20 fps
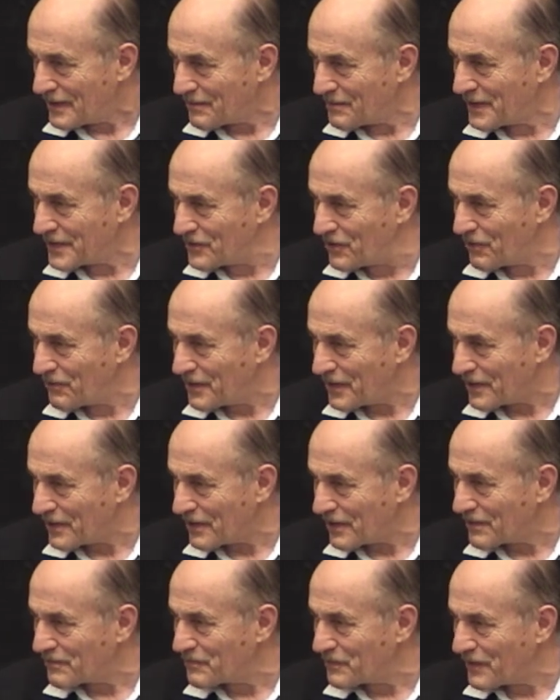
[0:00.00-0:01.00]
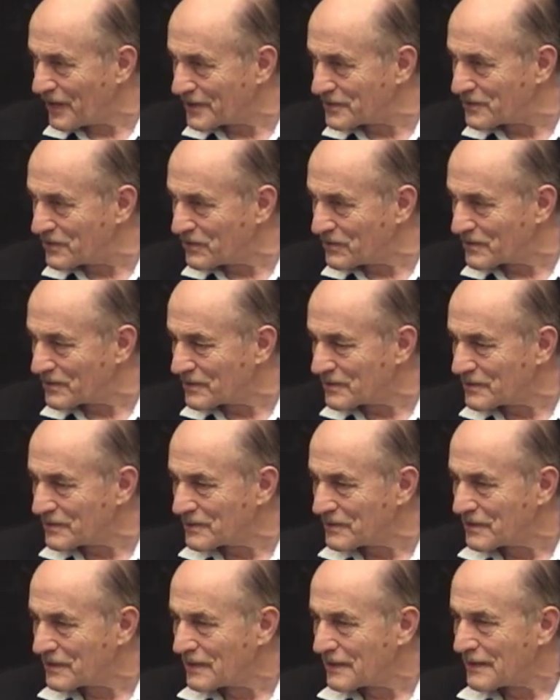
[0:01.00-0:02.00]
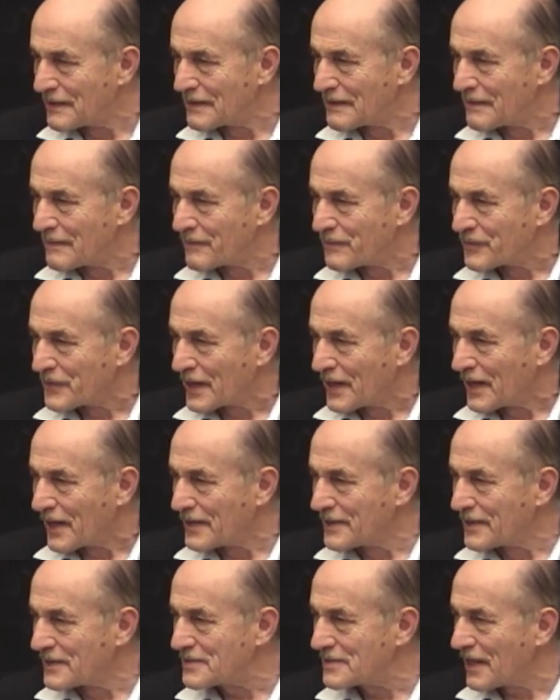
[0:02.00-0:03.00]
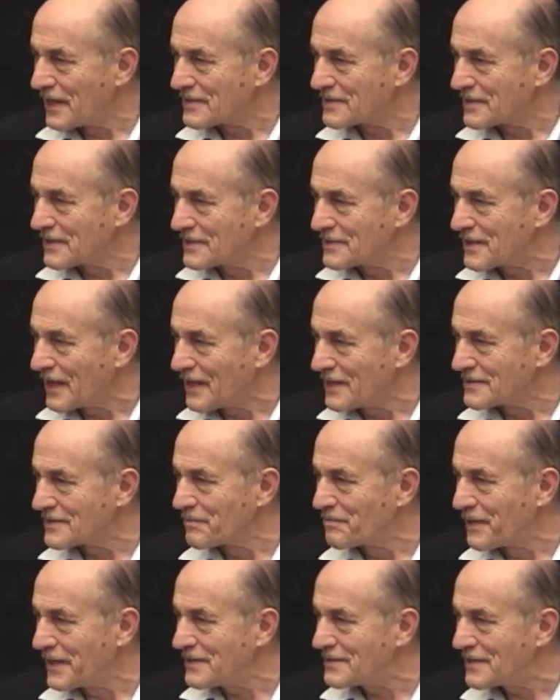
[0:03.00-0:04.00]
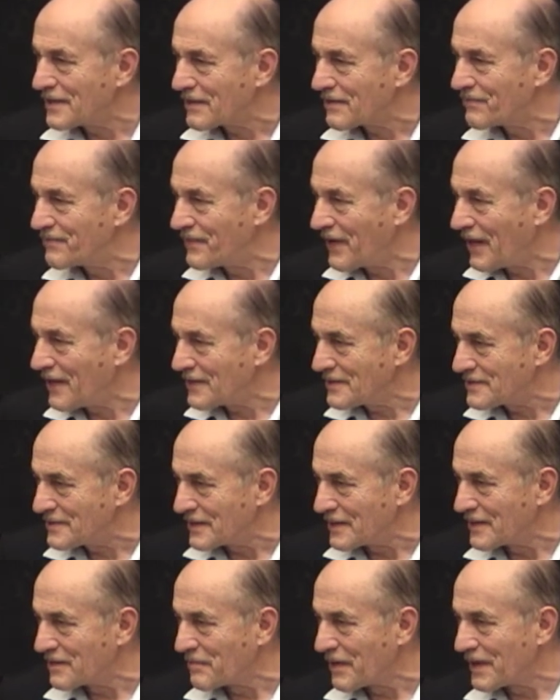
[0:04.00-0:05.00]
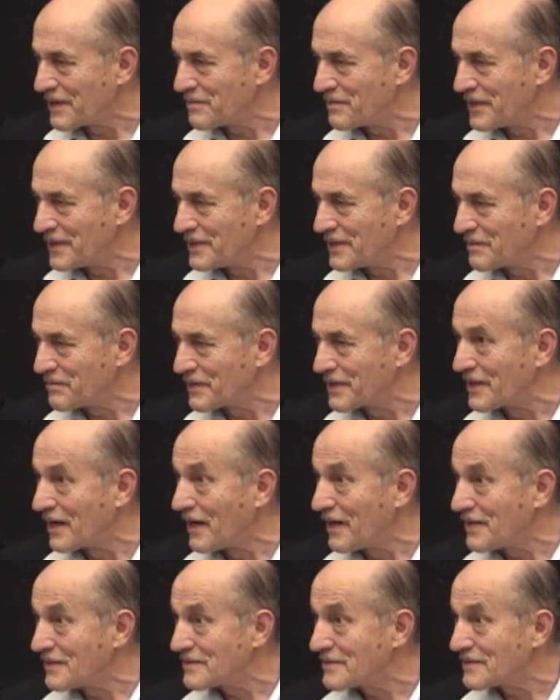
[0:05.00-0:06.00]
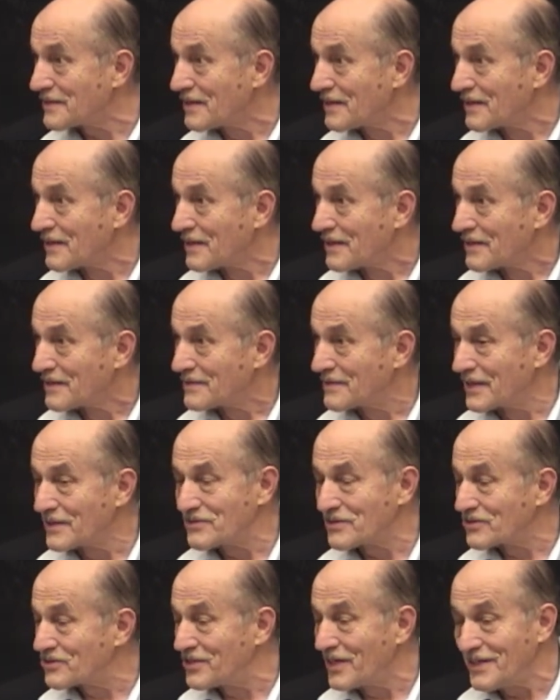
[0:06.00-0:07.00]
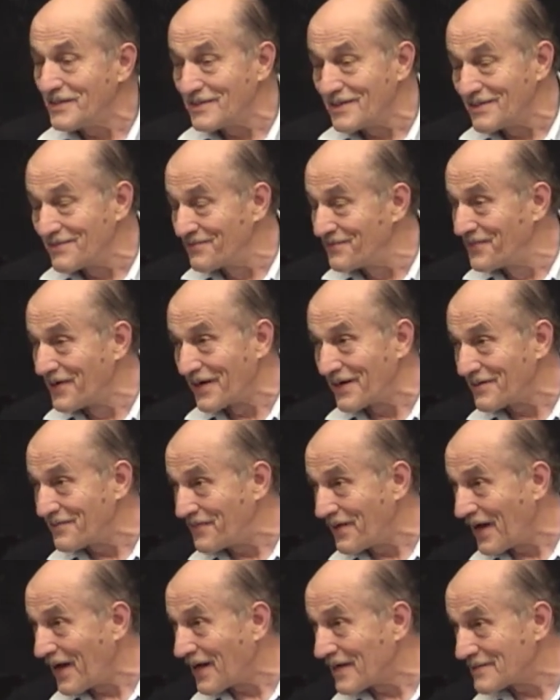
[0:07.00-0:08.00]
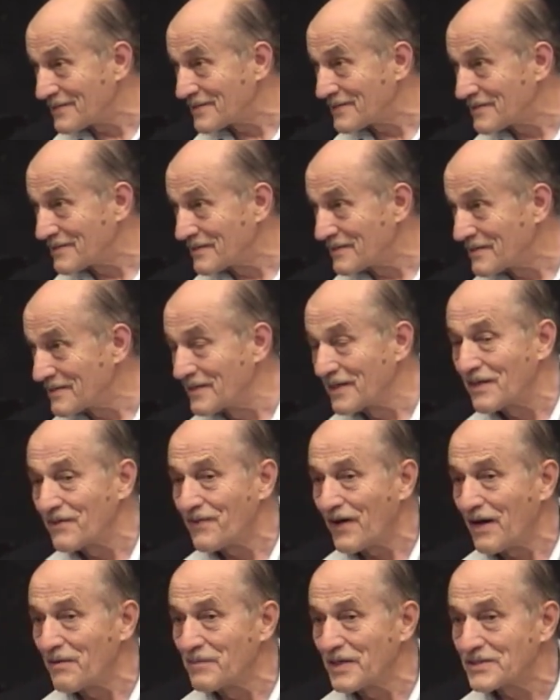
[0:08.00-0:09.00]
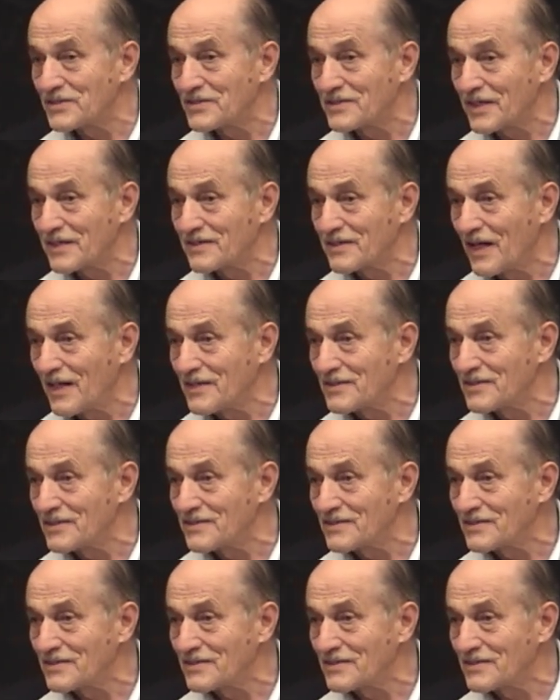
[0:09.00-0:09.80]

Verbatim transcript: mid-career or a student. And this has, this has a basic fallacy, in my opinion, because things are changing very fast. Think of how much technology